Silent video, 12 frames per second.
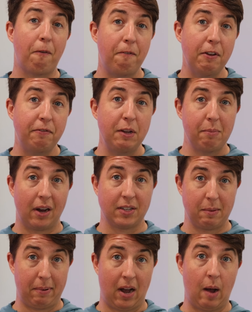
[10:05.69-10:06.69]
50
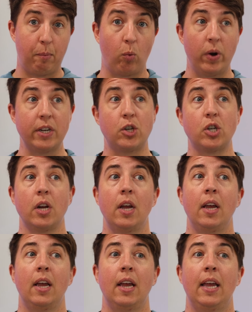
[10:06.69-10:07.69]
bucks a pop, which
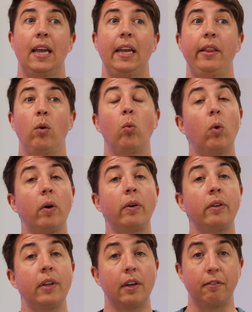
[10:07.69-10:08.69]
in the
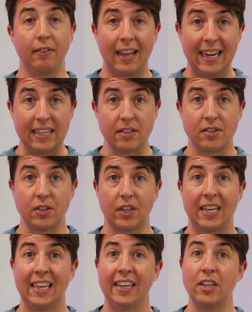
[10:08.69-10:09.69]
world of lights
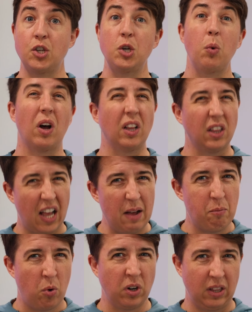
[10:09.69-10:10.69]
can get you a
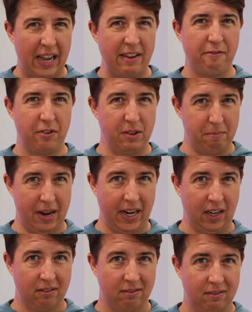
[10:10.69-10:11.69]
lot more light for the
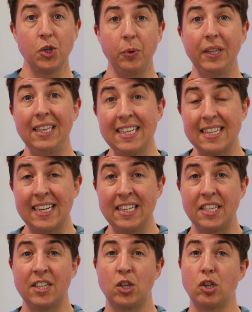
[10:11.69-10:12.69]
money. So in this
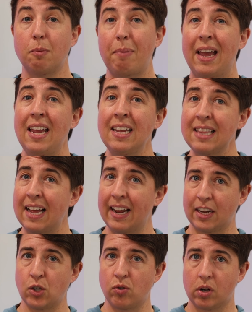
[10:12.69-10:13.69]
instance, you're paying
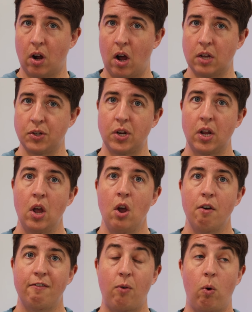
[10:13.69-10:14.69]
that extra cost
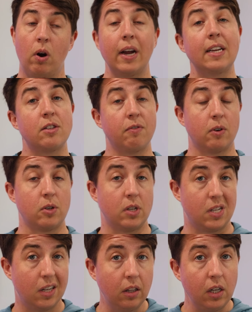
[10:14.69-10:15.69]
for its
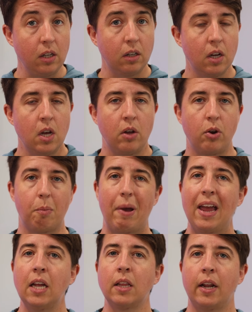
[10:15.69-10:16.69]
versatility. You're
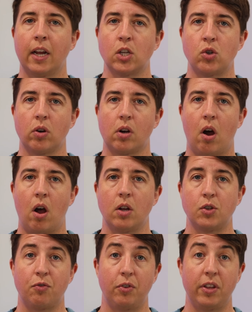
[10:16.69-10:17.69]
paying that extra
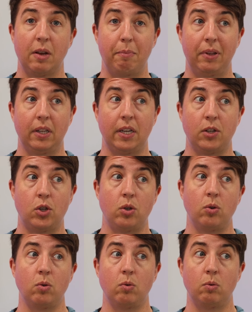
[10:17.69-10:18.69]
cost for the ability
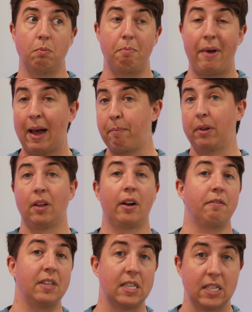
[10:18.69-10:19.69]
to map a lot
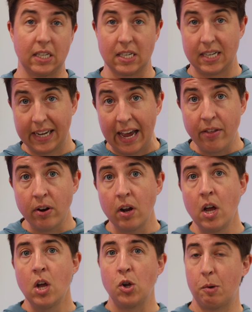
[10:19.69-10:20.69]
of these things together.
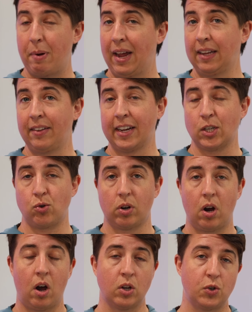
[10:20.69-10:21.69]
You're paying the extra
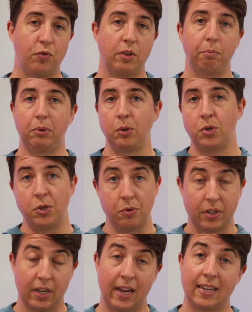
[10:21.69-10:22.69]
cost for the
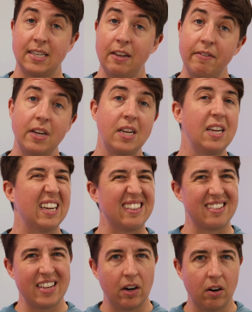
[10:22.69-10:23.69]
Bluetooth connectivity,
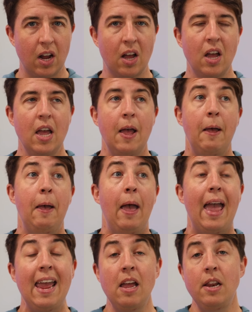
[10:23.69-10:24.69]
etc.
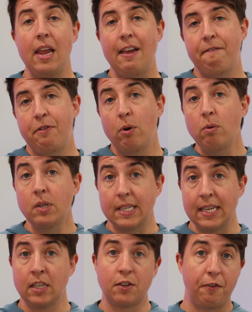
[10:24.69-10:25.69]
And if those
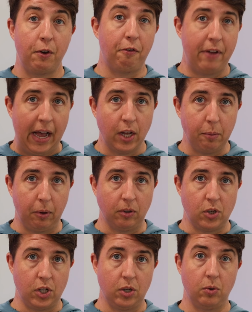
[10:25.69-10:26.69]
things feel valuable
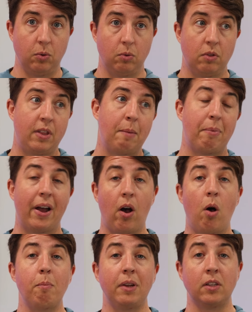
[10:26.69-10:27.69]
to you, then by
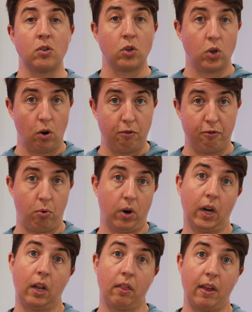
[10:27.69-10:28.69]
all means, go
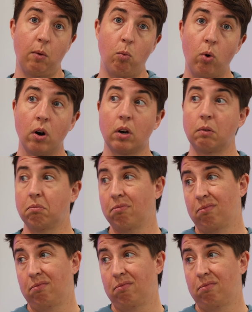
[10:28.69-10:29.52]
for it. They work